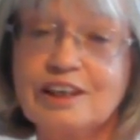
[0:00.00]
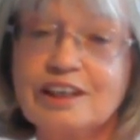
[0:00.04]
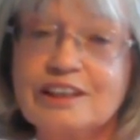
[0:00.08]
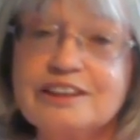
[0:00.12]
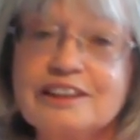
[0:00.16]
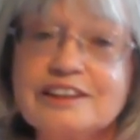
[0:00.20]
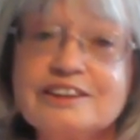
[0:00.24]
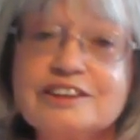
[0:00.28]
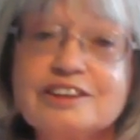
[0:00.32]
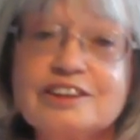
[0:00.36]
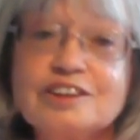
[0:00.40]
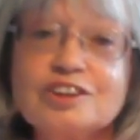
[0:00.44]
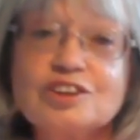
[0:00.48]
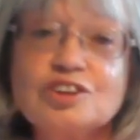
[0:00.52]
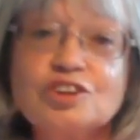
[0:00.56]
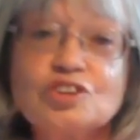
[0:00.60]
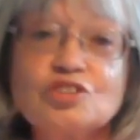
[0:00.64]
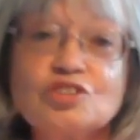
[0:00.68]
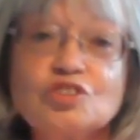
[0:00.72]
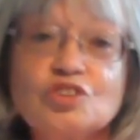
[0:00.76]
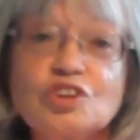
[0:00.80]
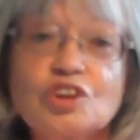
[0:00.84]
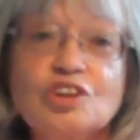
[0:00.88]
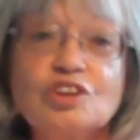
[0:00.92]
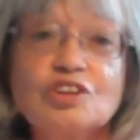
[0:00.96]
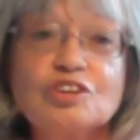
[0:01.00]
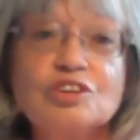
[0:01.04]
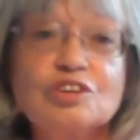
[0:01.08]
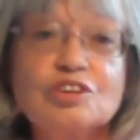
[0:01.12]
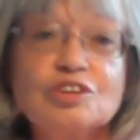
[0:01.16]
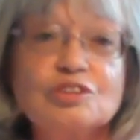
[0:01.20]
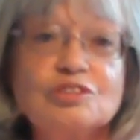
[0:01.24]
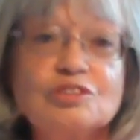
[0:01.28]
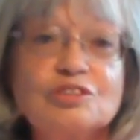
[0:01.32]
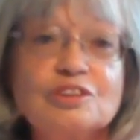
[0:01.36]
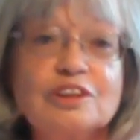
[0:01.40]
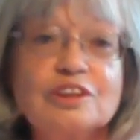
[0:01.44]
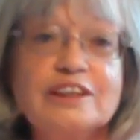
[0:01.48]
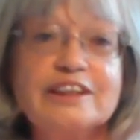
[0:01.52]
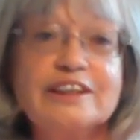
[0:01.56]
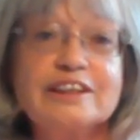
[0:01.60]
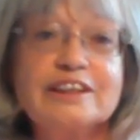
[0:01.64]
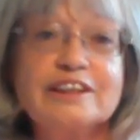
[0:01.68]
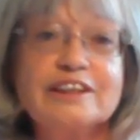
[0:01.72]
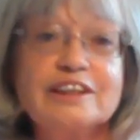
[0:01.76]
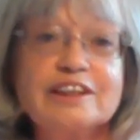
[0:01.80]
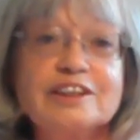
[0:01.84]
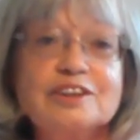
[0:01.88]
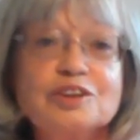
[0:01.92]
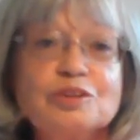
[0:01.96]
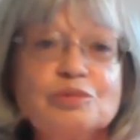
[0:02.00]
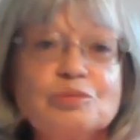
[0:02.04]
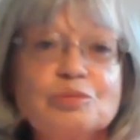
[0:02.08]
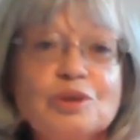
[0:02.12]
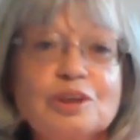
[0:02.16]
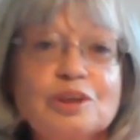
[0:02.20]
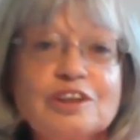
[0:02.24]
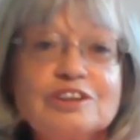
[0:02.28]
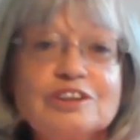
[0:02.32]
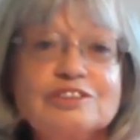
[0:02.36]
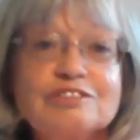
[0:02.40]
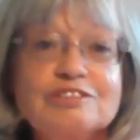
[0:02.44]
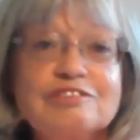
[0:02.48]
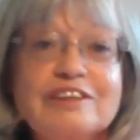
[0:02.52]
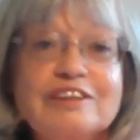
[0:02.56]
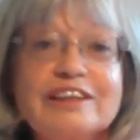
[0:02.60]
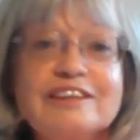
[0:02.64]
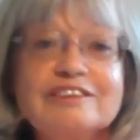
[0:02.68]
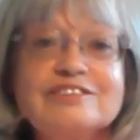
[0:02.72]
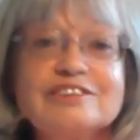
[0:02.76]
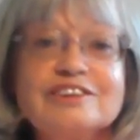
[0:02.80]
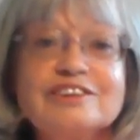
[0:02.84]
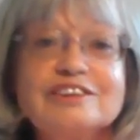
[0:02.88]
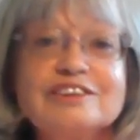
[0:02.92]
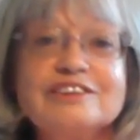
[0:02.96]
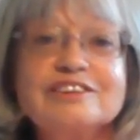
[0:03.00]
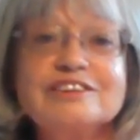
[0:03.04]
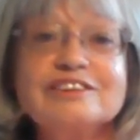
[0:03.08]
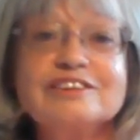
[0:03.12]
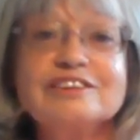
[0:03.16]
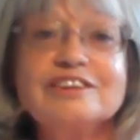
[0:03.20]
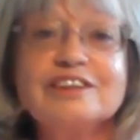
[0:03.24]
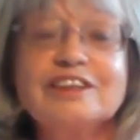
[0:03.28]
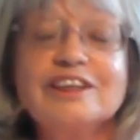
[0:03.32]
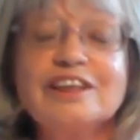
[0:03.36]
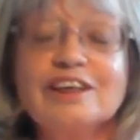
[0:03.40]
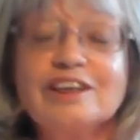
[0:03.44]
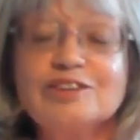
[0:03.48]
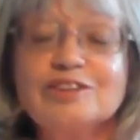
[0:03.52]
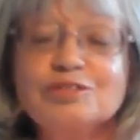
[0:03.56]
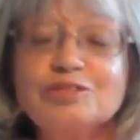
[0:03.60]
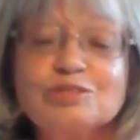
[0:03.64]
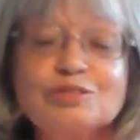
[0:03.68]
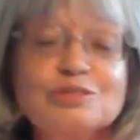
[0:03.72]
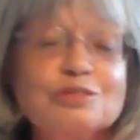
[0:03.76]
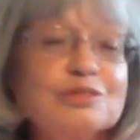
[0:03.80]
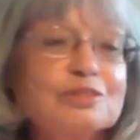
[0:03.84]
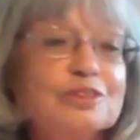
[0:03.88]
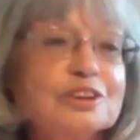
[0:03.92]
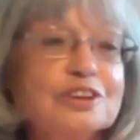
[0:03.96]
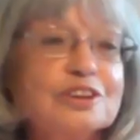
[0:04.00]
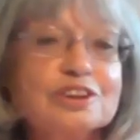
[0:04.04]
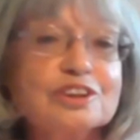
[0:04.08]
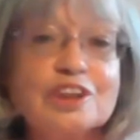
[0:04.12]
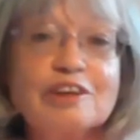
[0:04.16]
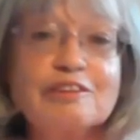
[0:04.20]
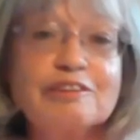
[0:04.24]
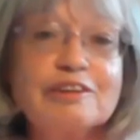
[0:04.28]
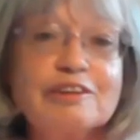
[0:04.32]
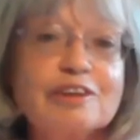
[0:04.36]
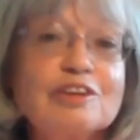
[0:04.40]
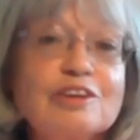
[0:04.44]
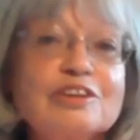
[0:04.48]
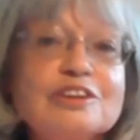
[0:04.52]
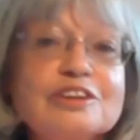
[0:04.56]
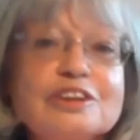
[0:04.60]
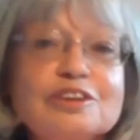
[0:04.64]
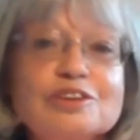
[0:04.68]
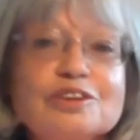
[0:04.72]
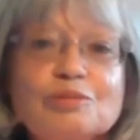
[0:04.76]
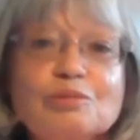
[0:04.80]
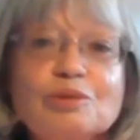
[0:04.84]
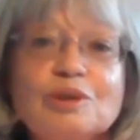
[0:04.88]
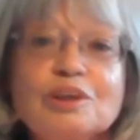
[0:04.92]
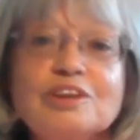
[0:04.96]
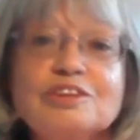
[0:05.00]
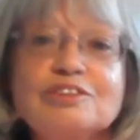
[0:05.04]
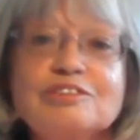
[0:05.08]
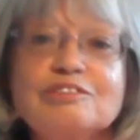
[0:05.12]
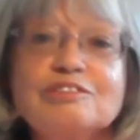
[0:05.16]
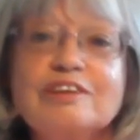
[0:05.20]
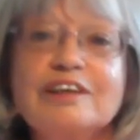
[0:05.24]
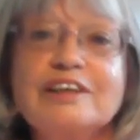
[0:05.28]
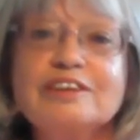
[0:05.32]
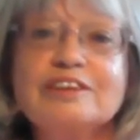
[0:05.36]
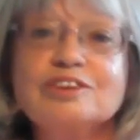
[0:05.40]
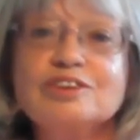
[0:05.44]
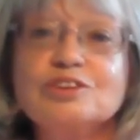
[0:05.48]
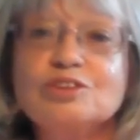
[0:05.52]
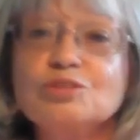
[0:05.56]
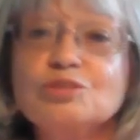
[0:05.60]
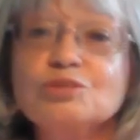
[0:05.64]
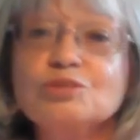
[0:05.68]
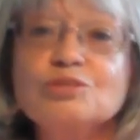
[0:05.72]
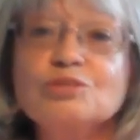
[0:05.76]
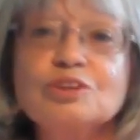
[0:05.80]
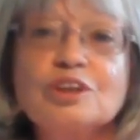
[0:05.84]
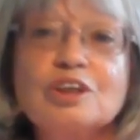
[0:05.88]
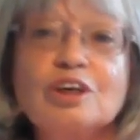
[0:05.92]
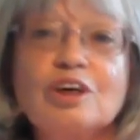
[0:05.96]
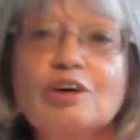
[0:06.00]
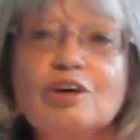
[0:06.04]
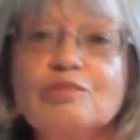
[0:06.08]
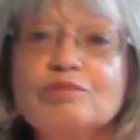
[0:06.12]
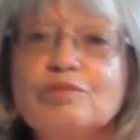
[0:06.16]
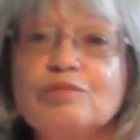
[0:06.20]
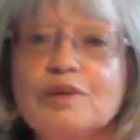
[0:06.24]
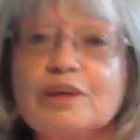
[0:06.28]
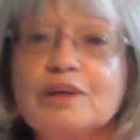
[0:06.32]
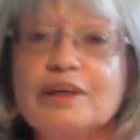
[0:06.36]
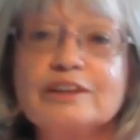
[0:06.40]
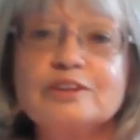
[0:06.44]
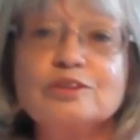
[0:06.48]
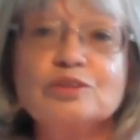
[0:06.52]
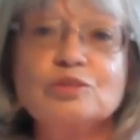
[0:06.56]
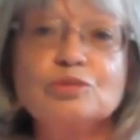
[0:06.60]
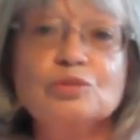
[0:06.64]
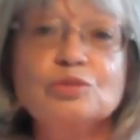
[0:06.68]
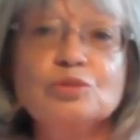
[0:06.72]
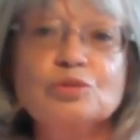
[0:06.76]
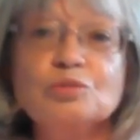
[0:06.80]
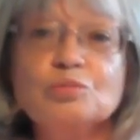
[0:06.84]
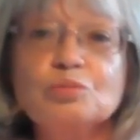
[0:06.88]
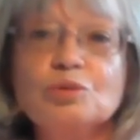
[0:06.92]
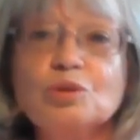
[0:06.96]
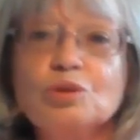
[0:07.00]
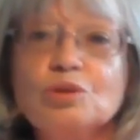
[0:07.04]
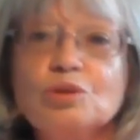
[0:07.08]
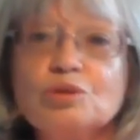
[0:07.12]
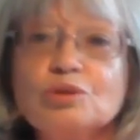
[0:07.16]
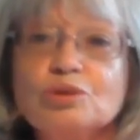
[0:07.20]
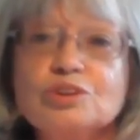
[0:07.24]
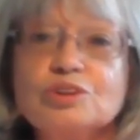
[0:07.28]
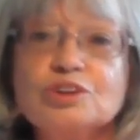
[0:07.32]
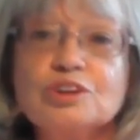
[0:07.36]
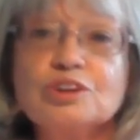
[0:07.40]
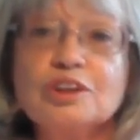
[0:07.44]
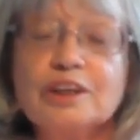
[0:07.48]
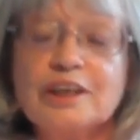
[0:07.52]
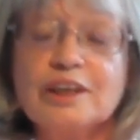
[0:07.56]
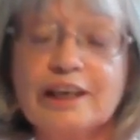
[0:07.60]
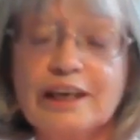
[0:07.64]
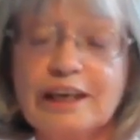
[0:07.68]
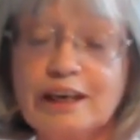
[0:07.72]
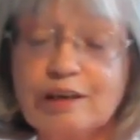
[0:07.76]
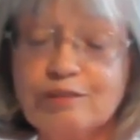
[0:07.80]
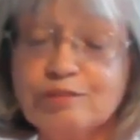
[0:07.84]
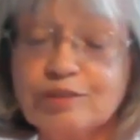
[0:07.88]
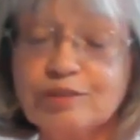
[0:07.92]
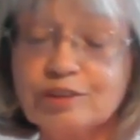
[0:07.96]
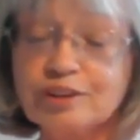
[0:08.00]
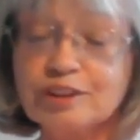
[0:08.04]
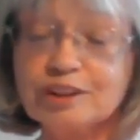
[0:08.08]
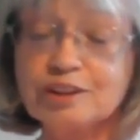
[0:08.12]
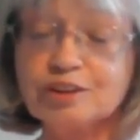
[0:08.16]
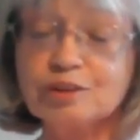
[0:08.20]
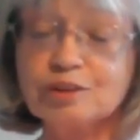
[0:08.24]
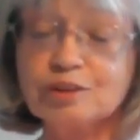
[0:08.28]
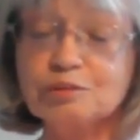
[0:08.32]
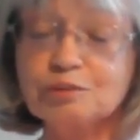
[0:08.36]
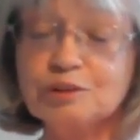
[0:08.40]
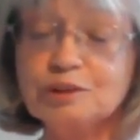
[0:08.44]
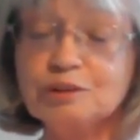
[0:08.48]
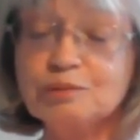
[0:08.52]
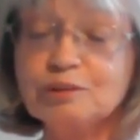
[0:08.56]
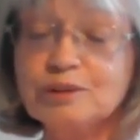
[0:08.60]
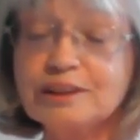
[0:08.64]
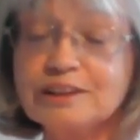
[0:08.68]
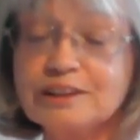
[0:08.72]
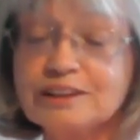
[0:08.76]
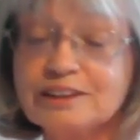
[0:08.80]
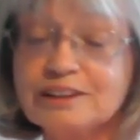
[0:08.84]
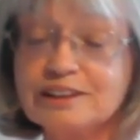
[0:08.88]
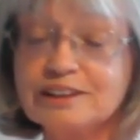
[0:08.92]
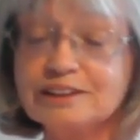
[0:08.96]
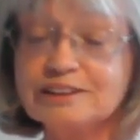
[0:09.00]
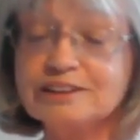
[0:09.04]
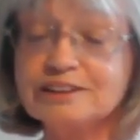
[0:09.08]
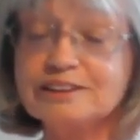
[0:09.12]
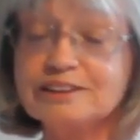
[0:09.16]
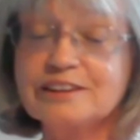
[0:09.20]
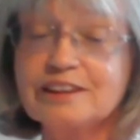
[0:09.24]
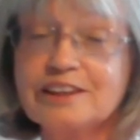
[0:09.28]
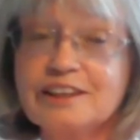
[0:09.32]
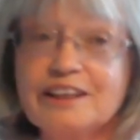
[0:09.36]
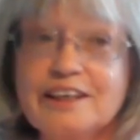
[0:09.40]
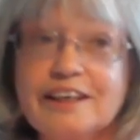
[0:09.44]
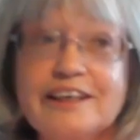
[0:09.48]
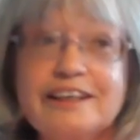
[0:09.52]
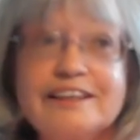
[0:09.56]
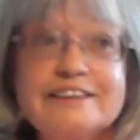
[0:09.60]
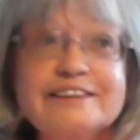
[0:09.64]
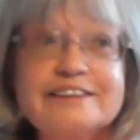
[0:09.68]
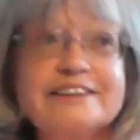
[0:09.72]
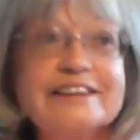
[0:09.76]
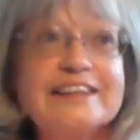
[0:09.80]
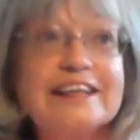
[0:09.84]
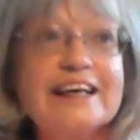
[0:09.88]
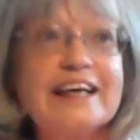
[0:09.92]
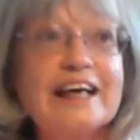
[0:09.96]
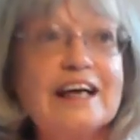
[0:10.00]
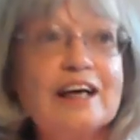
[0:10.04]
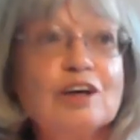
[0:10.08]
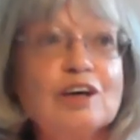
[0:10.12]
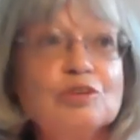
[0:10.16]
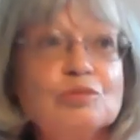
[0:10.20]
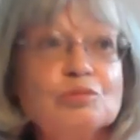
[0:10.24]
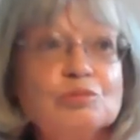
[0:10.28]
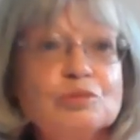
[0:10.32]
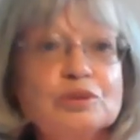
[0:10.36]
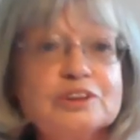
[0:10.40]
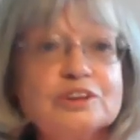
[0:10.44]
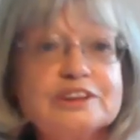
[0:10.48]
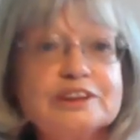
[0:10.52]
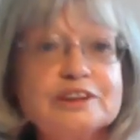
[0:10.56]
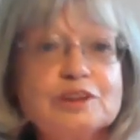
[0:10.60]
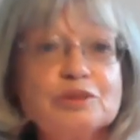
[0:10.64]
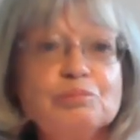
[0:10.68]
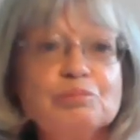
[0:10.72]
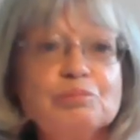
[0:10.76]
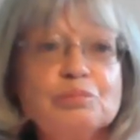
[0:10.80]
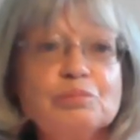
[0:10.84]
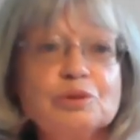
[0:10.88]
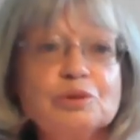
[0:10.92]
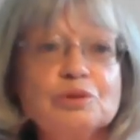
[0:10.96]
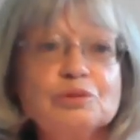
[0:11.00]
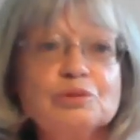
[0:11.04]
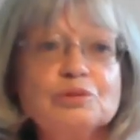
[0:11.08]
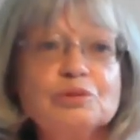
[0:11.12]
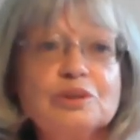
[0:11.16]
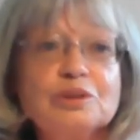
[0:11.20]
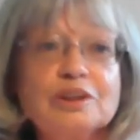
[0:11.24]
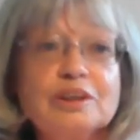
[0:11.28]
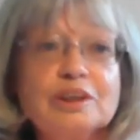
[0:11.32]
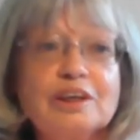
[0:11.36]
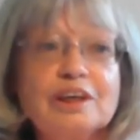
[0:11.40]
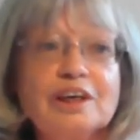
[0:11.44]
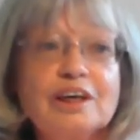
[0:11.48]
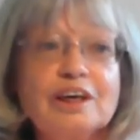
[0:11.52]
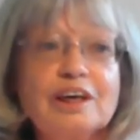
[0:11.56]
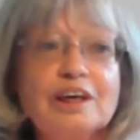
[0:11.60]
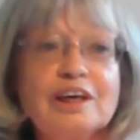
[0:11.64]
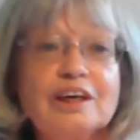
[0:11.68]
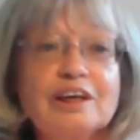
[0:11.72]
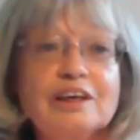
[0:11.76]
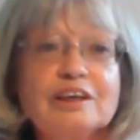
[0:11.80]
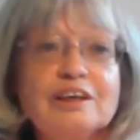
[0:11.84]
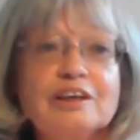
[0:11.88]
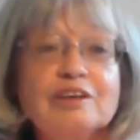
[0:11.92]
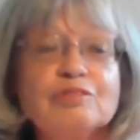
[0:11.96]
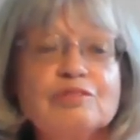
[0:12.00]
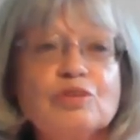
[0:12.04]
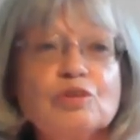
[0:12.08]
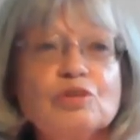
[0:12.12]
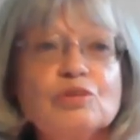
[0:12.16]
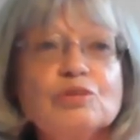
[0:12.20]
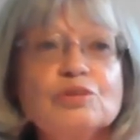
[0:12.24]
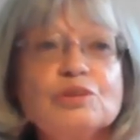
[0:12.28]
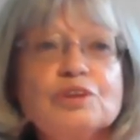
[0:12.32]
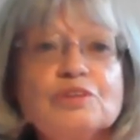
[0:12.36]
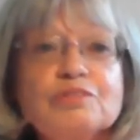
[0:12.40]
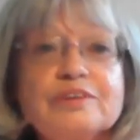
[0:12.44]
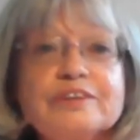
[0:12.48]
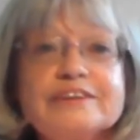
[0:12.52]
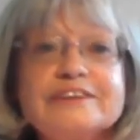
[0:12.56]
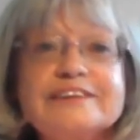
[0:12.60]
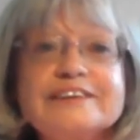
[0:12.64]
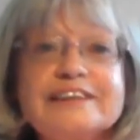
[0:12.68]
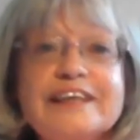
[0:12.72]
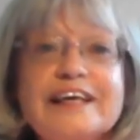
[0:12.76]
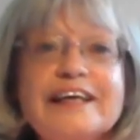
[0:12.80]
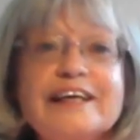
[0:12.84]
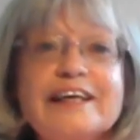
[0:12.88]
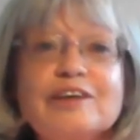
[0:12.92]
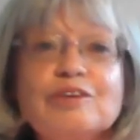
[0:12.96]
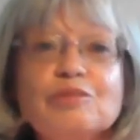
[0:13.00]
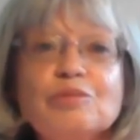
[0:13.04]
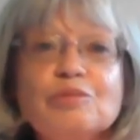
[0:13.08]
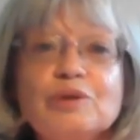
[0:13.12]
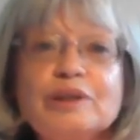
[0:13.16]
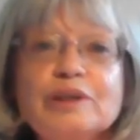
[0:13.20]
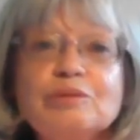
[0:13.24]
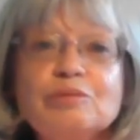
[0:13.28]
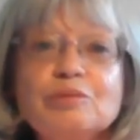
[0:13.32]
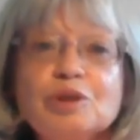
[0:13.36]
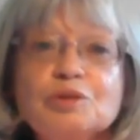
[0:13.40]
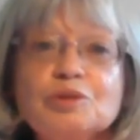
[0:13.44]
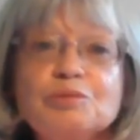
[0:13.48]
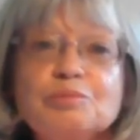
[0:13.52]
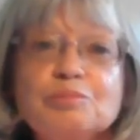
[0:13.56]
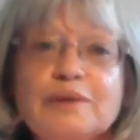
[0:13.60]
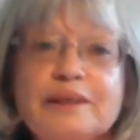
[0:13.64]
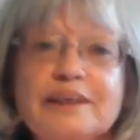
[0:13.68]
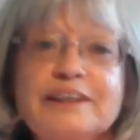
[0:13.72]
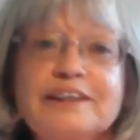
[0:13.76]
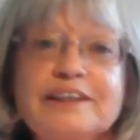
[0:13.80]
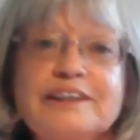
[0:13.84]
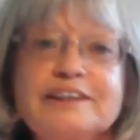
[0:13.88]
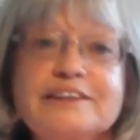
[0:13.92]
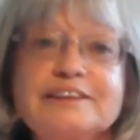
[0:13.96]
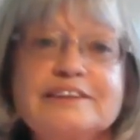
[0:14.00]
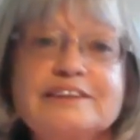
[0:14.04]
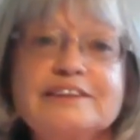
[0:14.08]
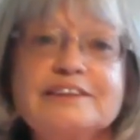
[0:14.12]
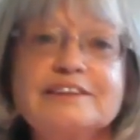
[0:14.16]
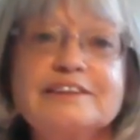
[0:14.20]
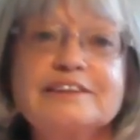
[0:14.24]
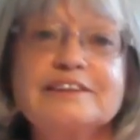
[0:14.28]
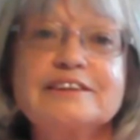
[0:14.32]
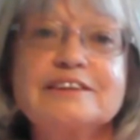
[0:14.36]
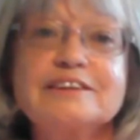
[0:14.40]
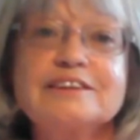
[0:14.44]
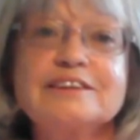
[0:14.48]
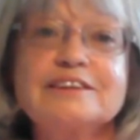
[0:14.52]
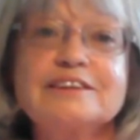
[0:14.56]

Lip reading: And it's a strong calling. And the world around us and all that's going on in the world around us, all the conflicts, all the wars, everything that we witness is the outward symbol of all of us saying, we want peace.